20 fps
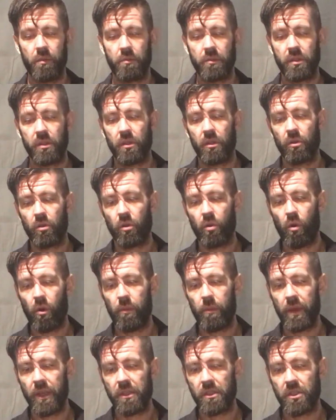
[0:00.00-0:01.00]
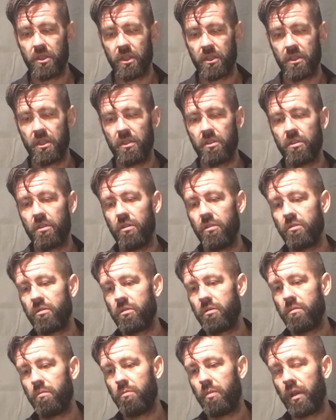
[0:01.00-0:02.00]
So Coinbase just
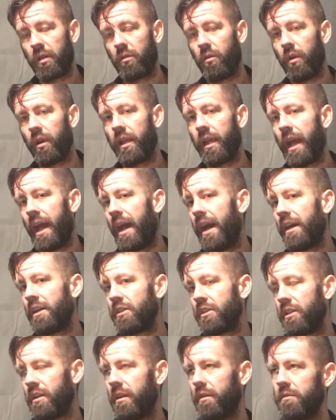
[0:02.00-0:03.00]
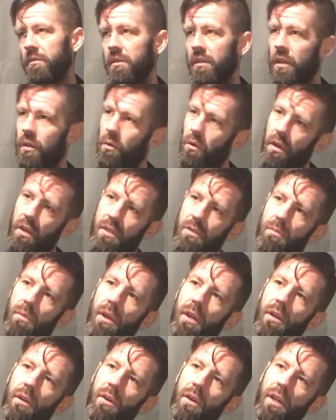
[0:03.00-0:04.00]
introduced Bitcoin Cash, and I was like, what is
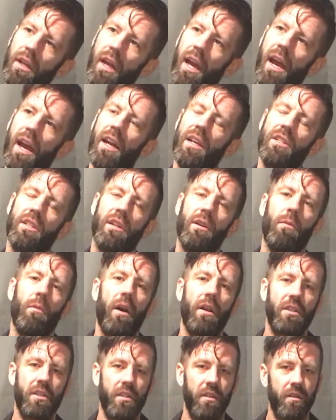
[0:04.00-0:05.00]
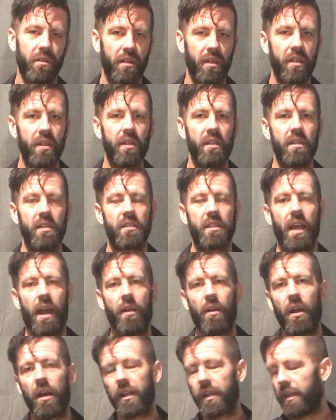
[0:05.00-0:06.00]
Bitcoin Cash? And I watched it
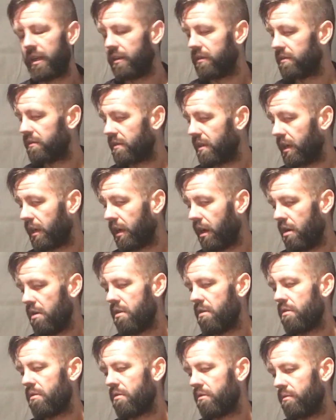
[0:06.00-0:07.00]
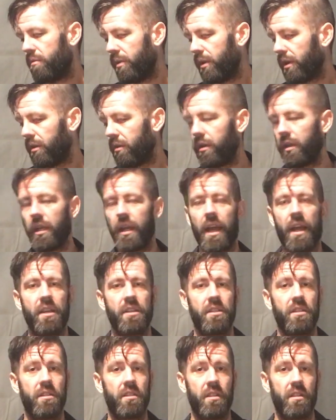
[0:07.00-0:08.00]
skyrocket, and I was like, oh, Bitcoin
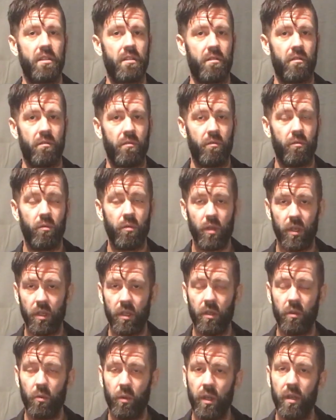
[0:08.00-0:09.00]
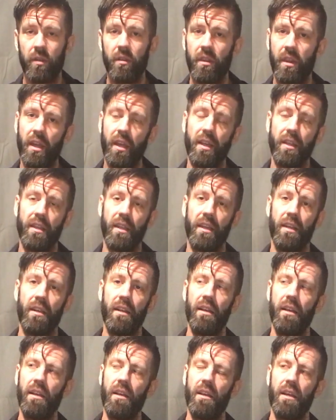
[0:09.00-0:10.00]
Cash is this really weird thing that
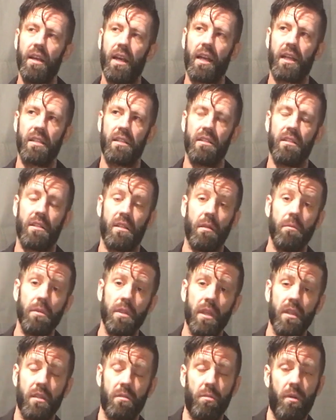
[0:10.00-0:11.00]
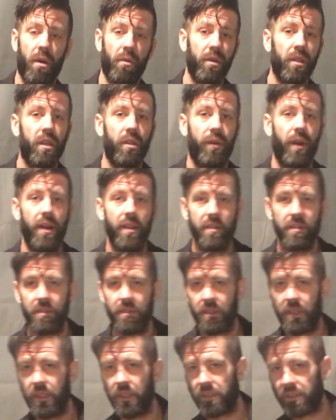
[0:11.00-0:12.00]
I guess in some sense probably
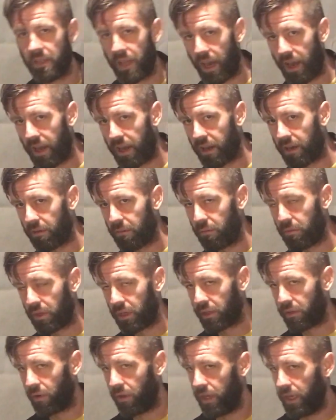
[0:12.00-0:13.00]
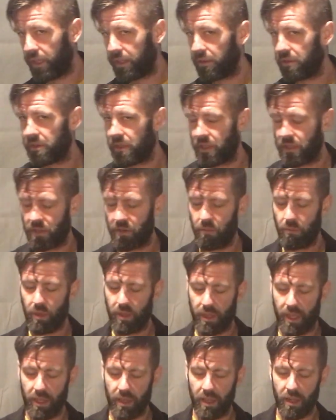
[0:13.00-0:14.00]
threatens the entire Bitcoin ecosystem,
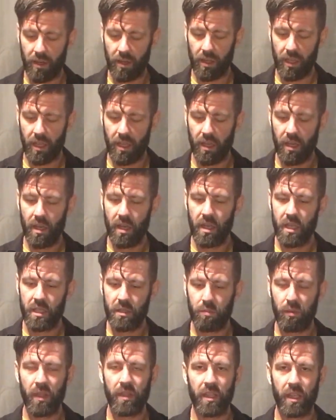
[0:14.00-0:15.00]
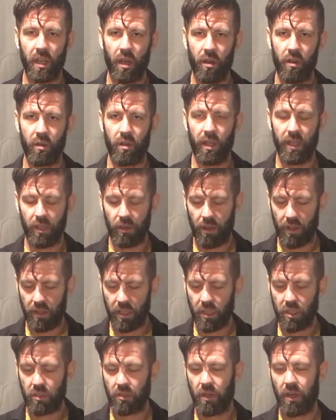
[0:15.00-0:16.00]
but they literally split the code. Like you had
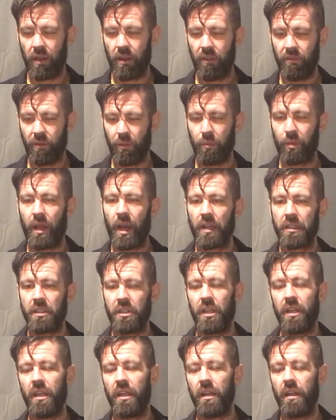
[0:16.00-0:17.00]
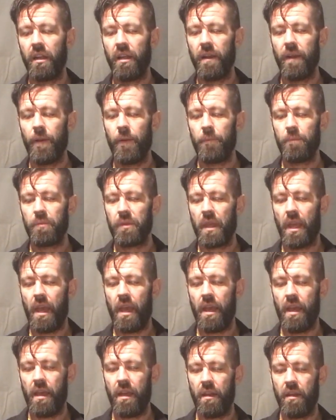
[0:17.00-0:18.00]
this trail of the blockchain,
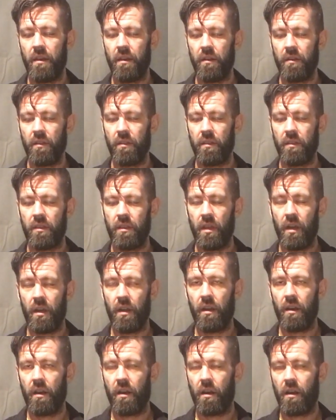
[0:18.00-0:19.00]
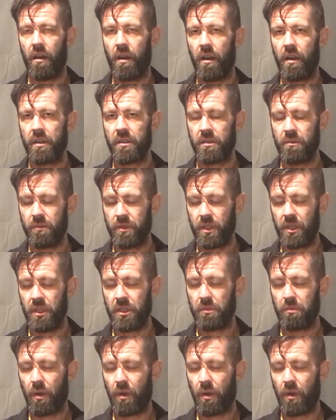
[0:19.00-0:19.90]
and there are some serious